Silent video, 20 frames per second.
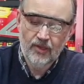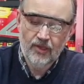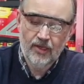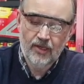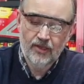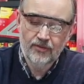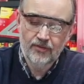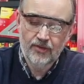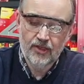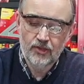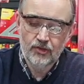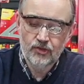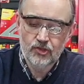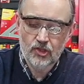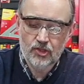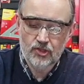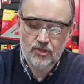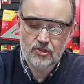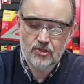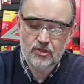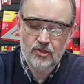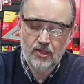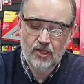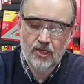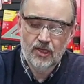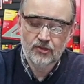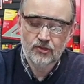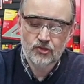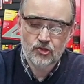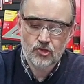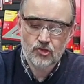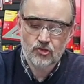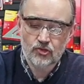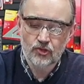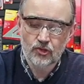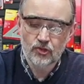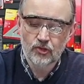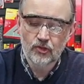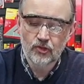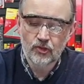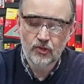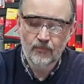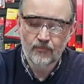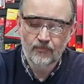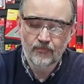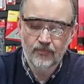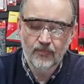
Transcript: and they just unscrew,